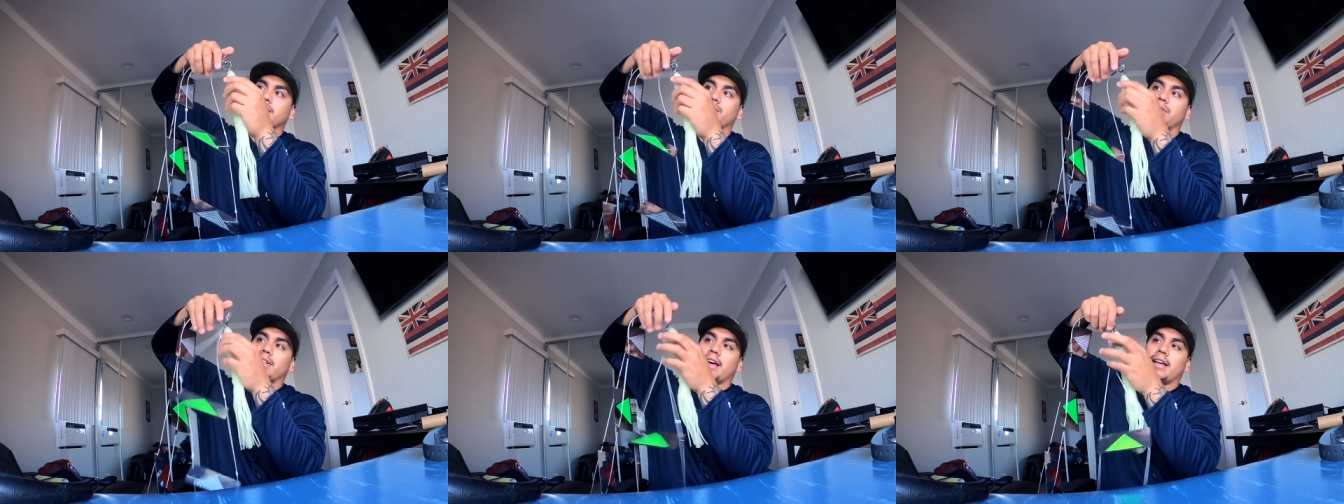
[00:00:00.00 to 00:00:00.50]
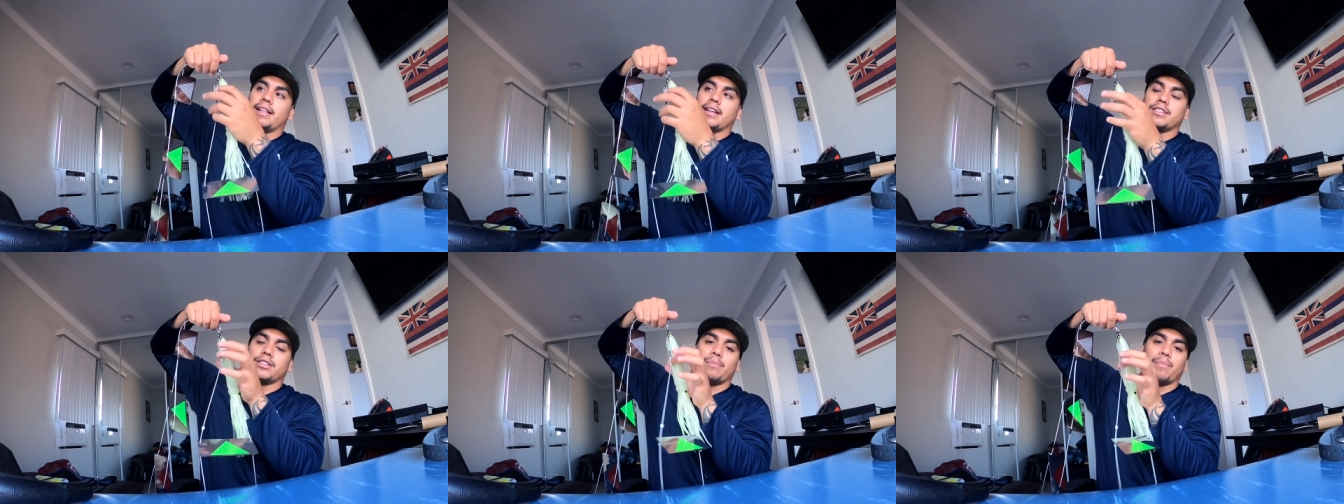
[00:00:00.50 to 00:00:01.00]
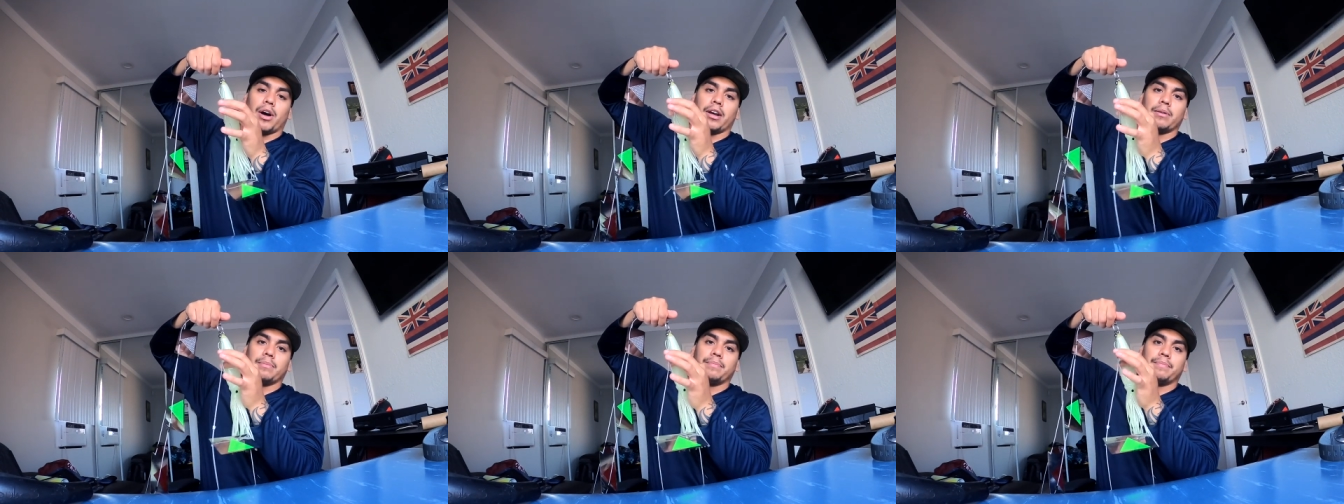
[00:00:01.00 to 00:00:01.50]
So and that's the
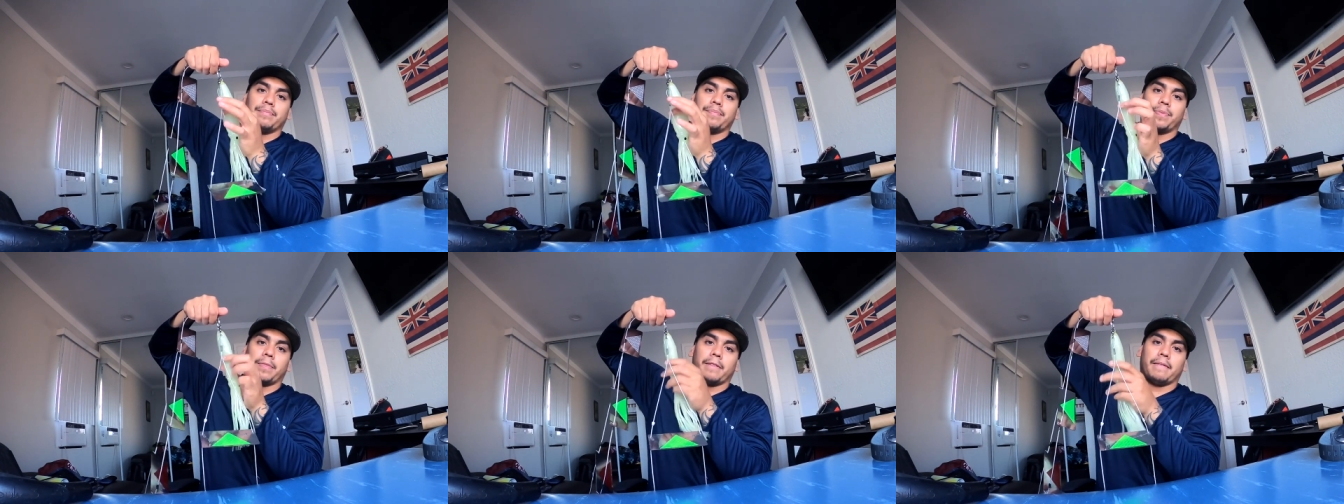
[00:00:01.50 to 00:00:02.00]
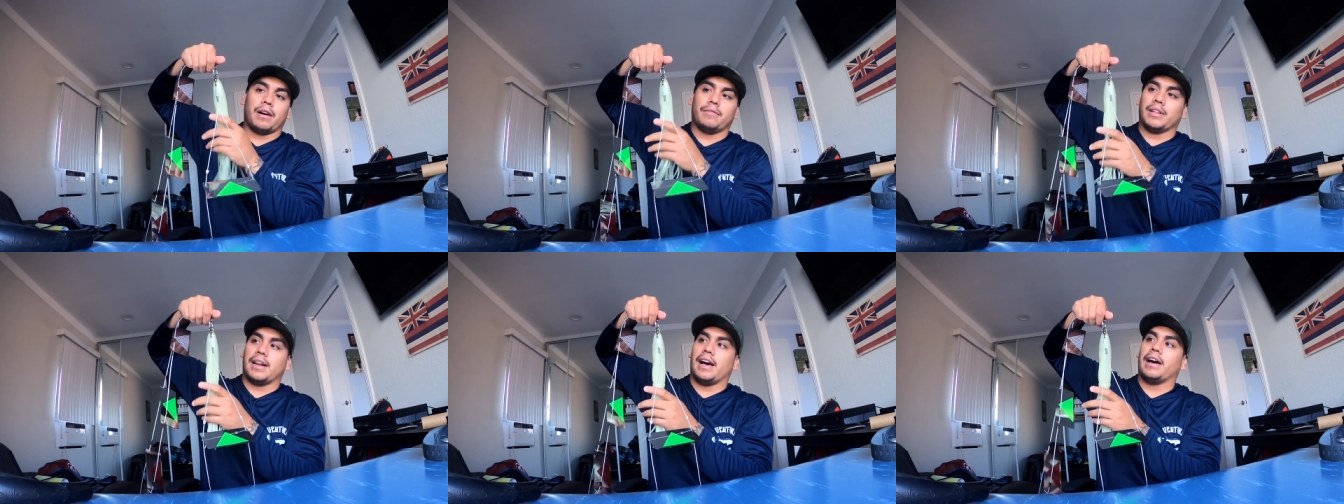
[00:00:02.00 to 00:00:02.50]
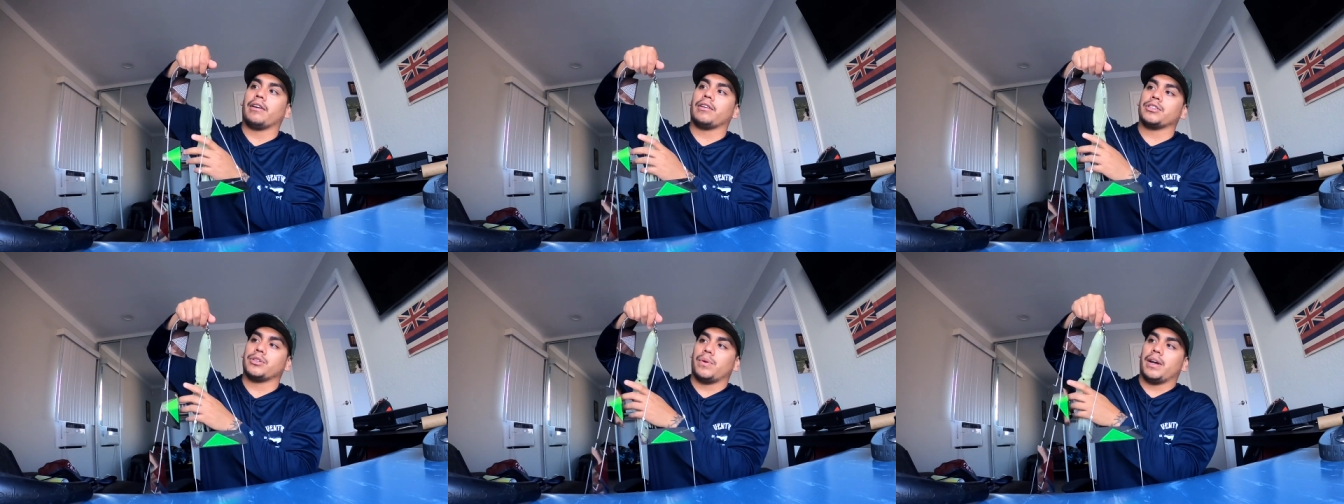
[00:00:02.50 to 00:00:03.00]
bottom of the
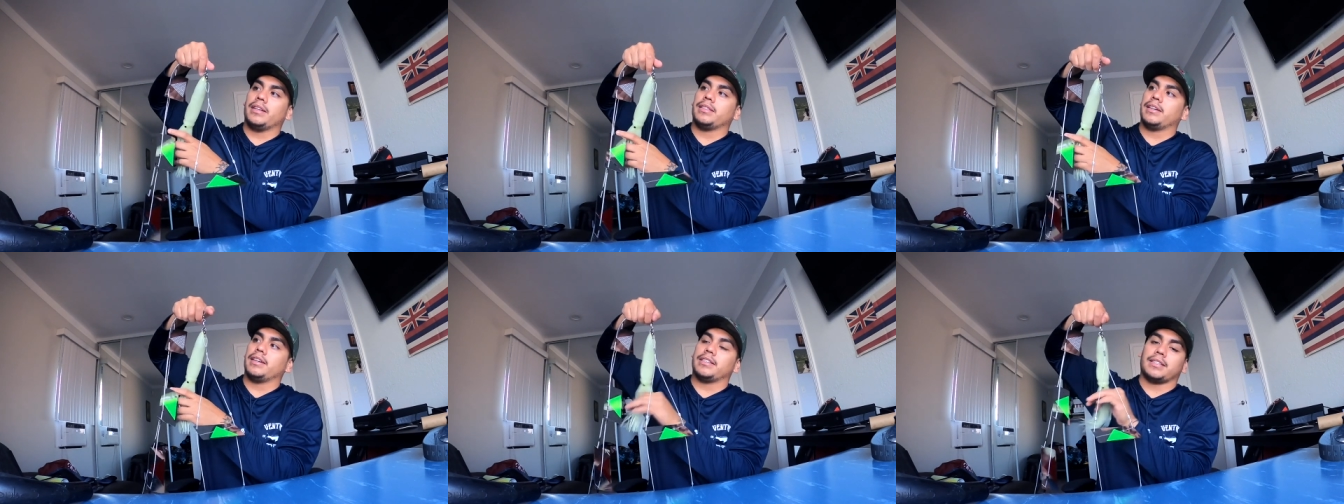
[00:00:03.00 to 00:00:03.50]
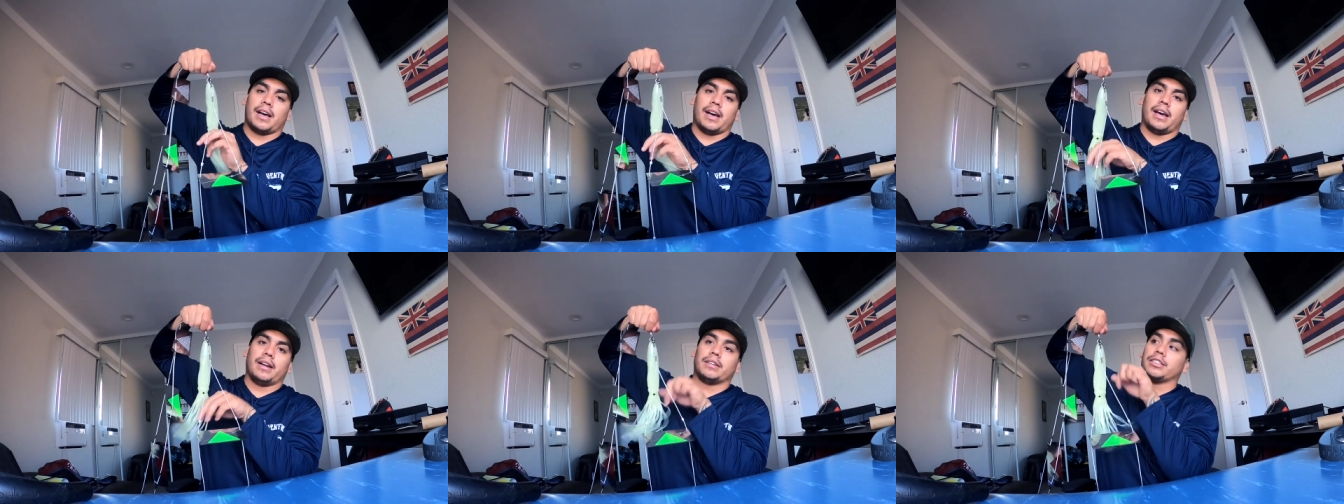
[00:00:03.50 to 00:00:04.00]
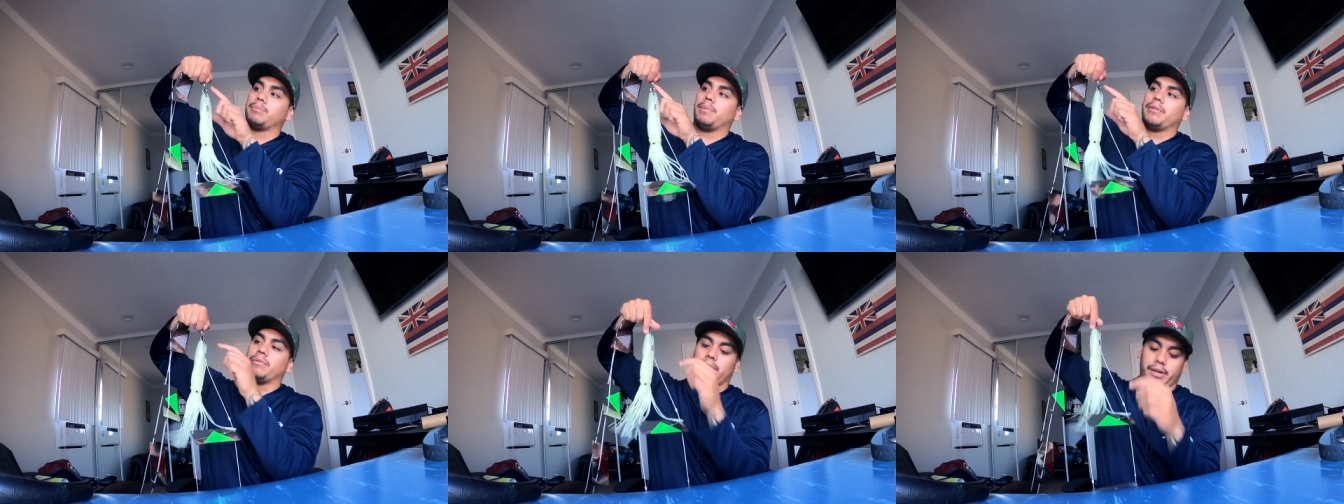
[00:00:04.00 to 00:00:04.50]
ladder. So what I did is I added a
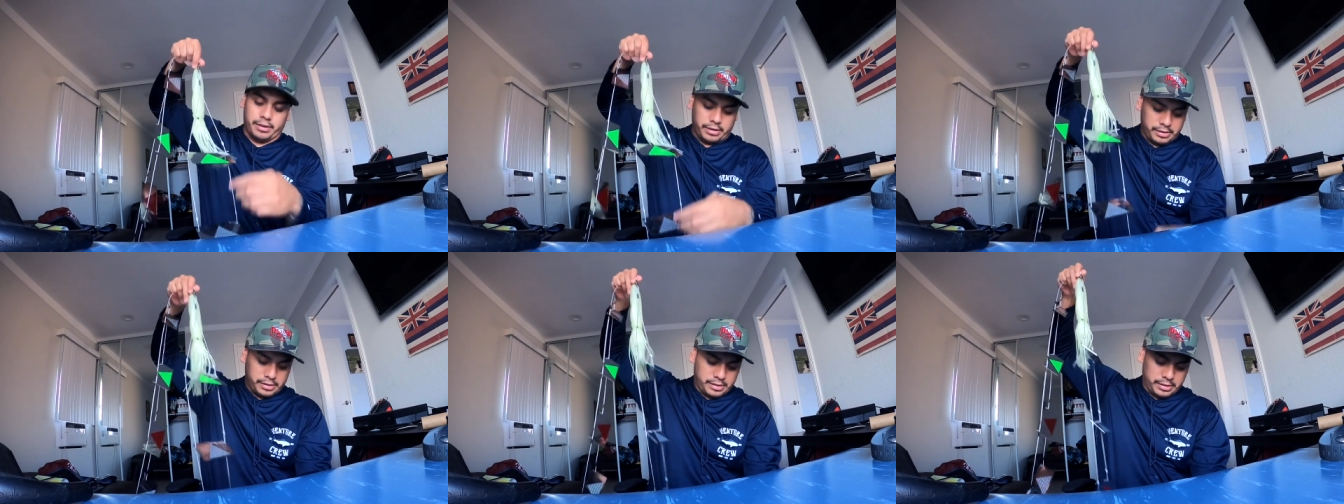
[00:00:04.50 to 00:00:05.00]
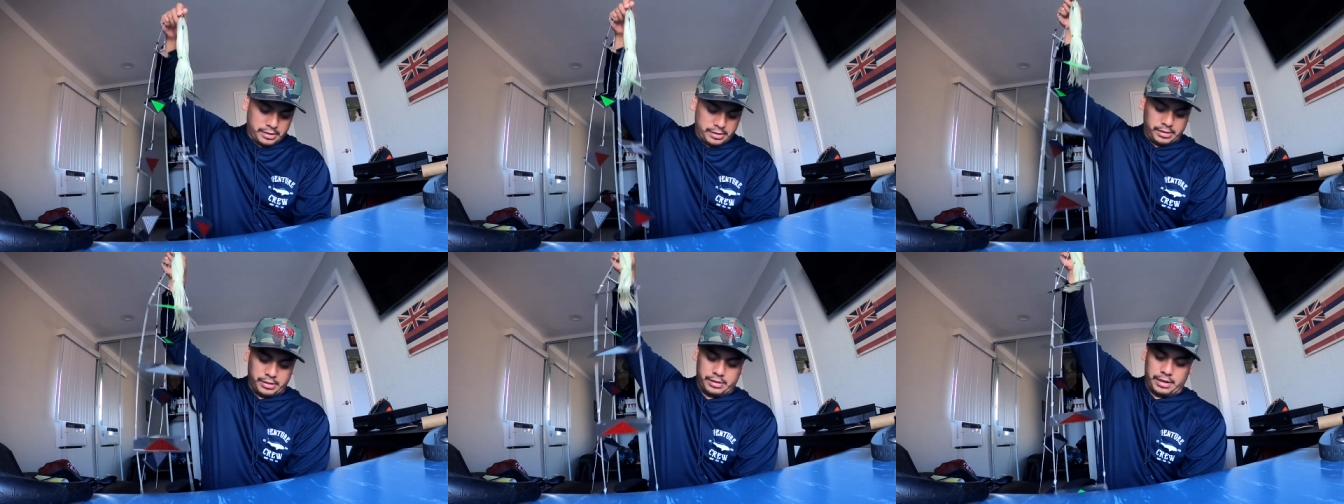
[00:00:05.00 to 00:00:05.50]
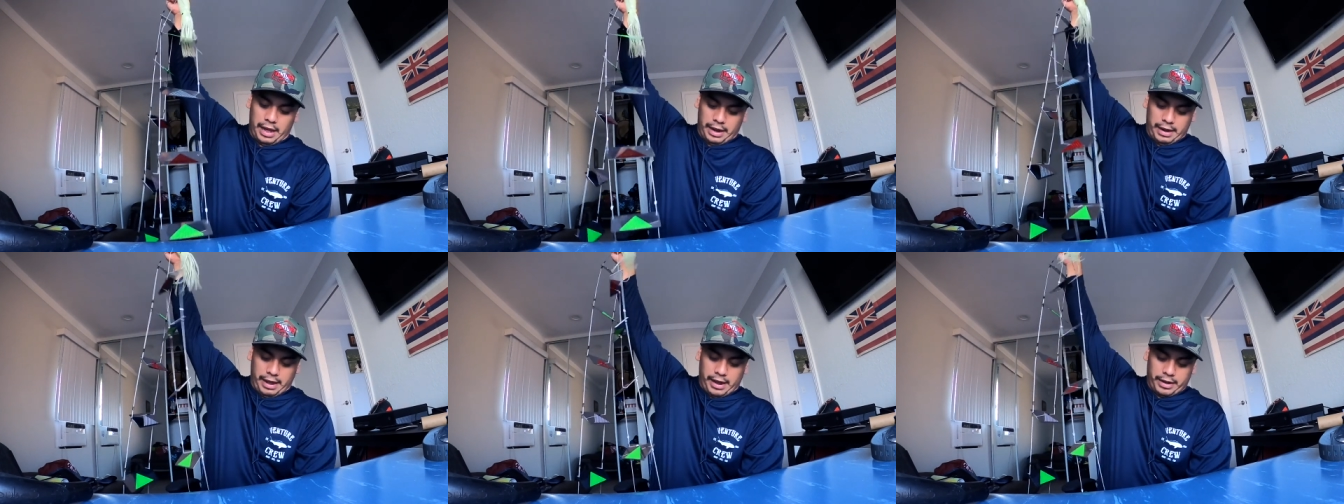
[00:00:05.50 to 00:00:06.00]
split ring
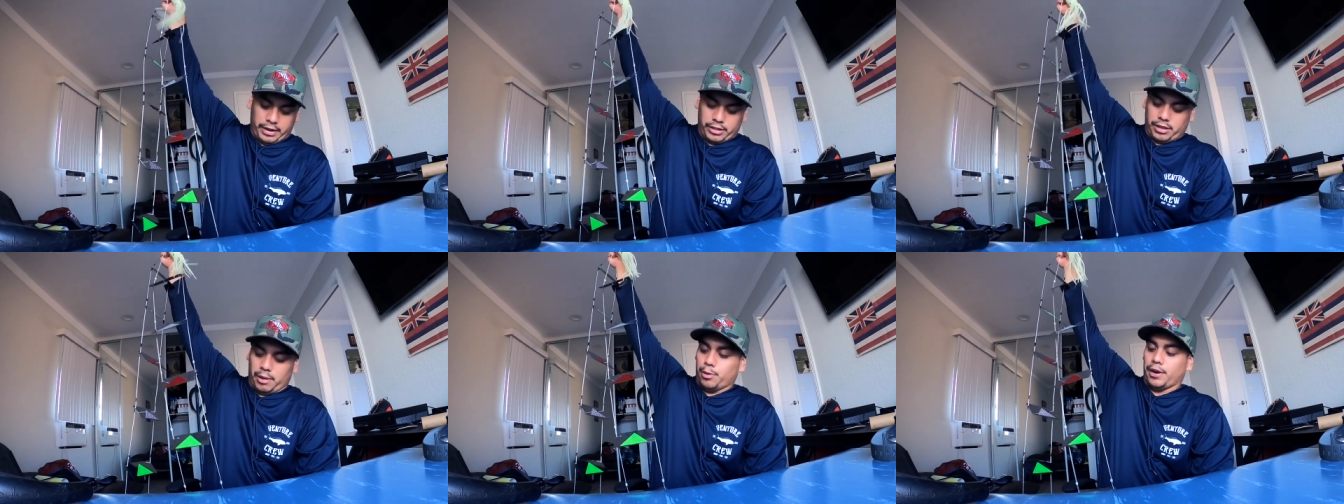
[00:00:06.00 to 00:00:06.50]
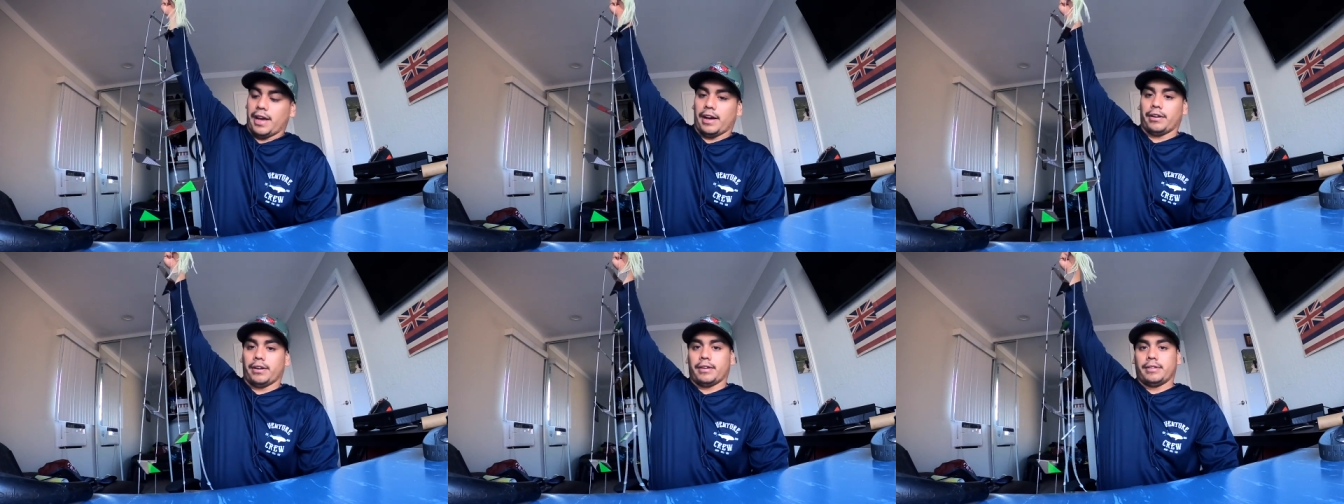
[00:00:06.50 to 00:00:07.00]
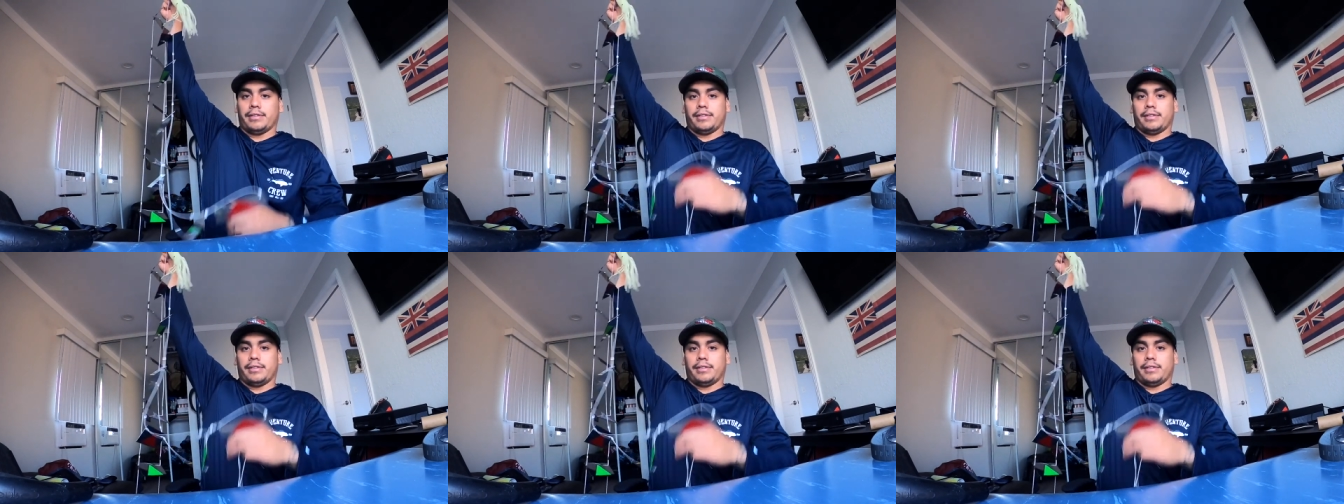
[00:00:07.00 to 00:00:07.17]
and added a double ladder.